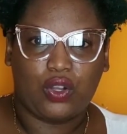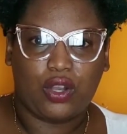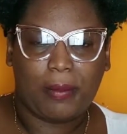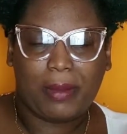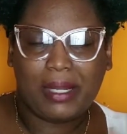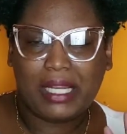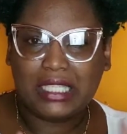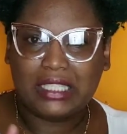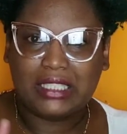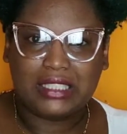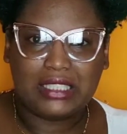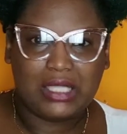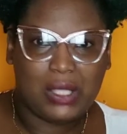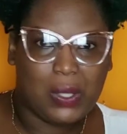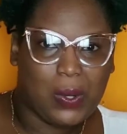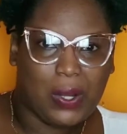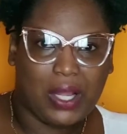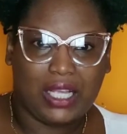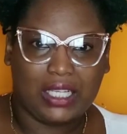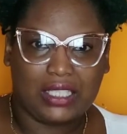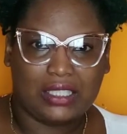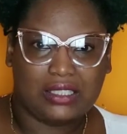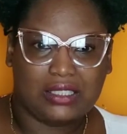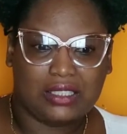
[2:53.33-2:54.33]
but I still
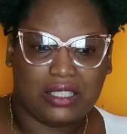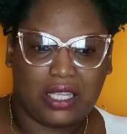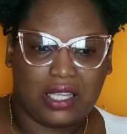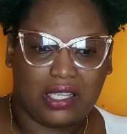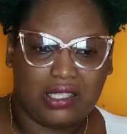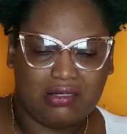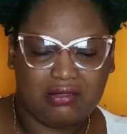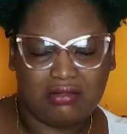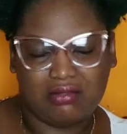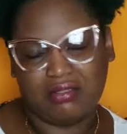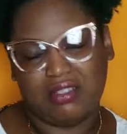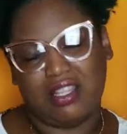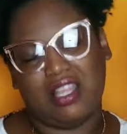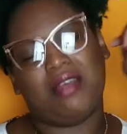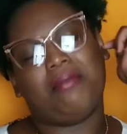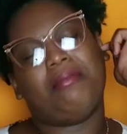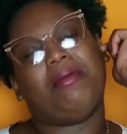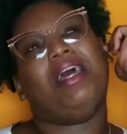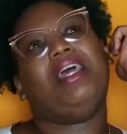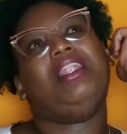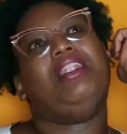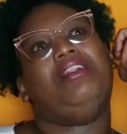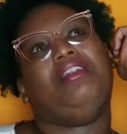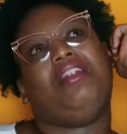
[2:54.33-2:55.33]
don't say, mm,
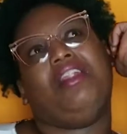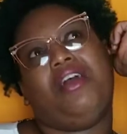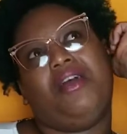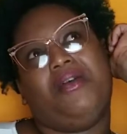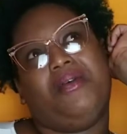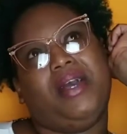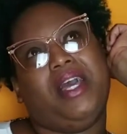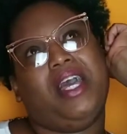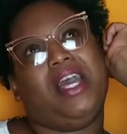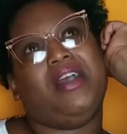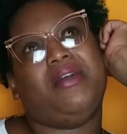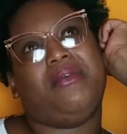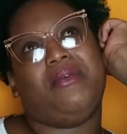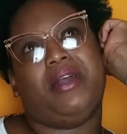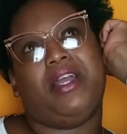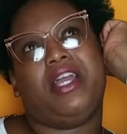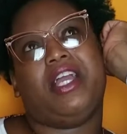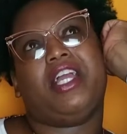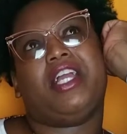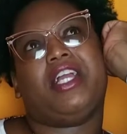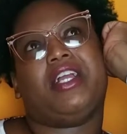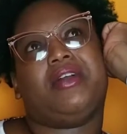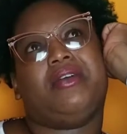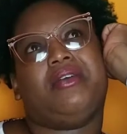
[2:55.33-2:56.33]
nobody no want to
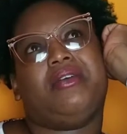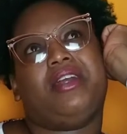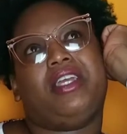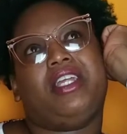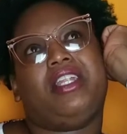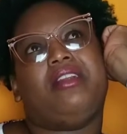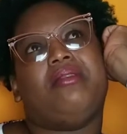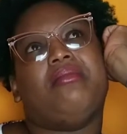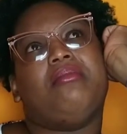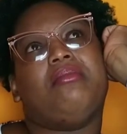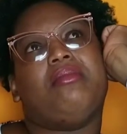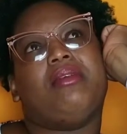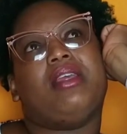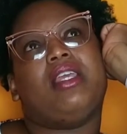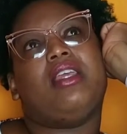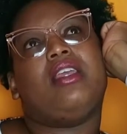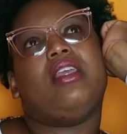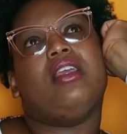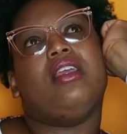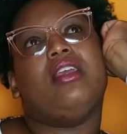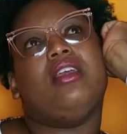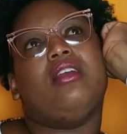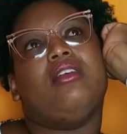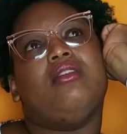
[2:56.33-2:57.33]
work with
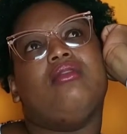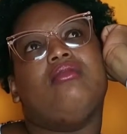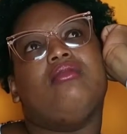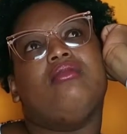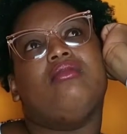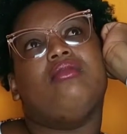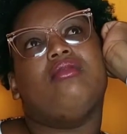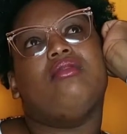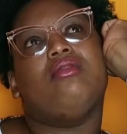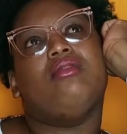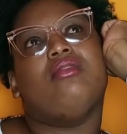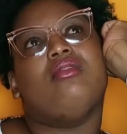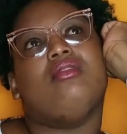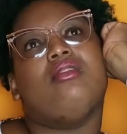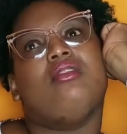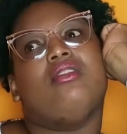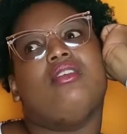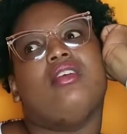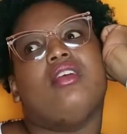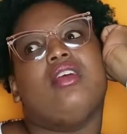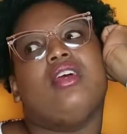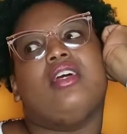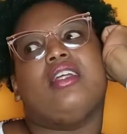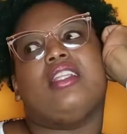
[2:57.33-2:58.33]
me.
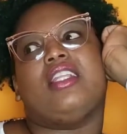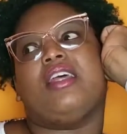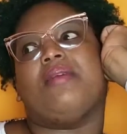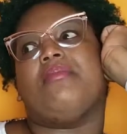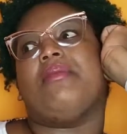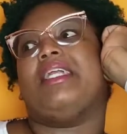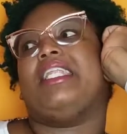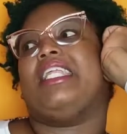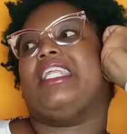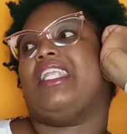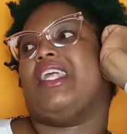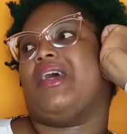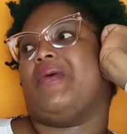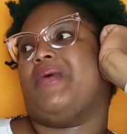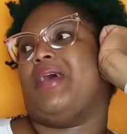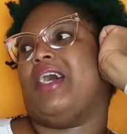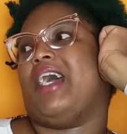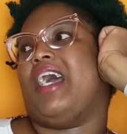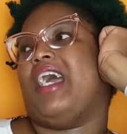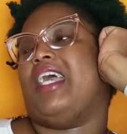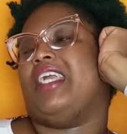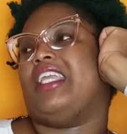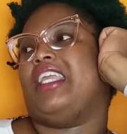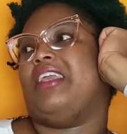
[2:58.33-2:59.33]
Nobody no
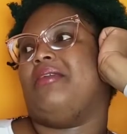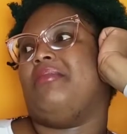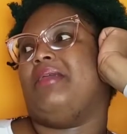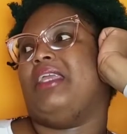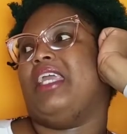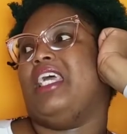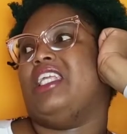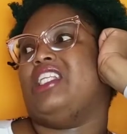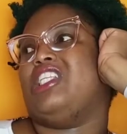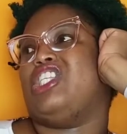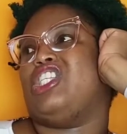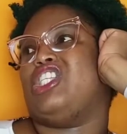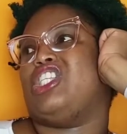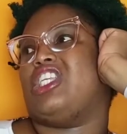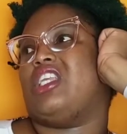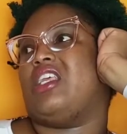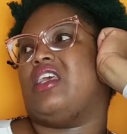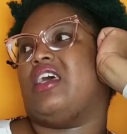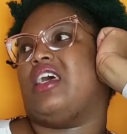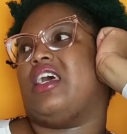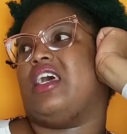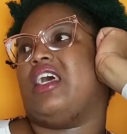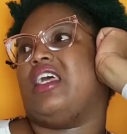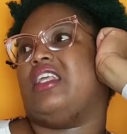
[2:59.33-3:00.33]
want to give me a
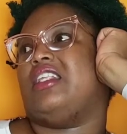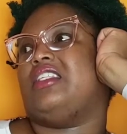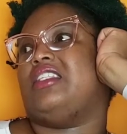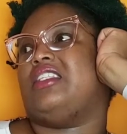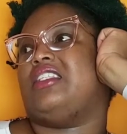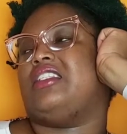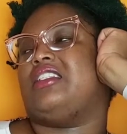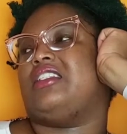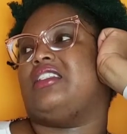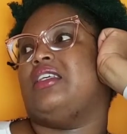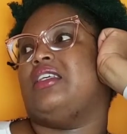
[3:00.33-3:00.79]
chance.